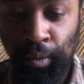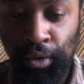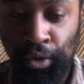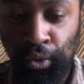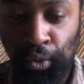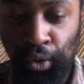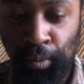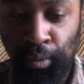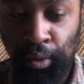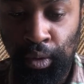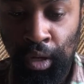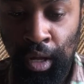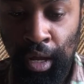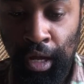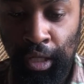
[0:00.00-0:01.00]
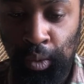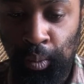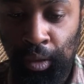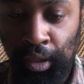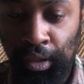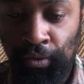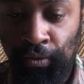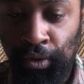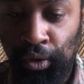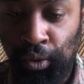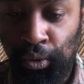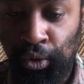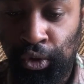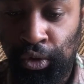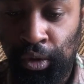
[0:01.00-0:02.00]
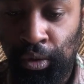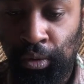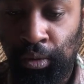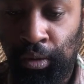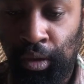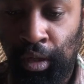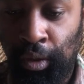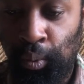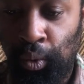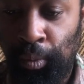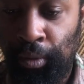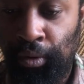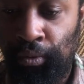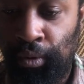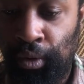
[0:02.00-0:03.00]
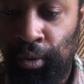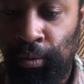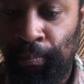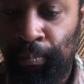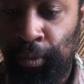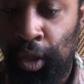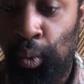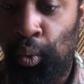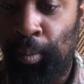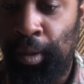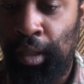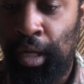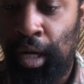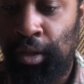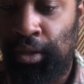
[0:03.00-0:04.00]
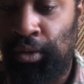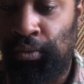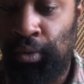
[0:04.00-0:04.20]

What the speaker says: was normal as well as physical struggle. A woman doctor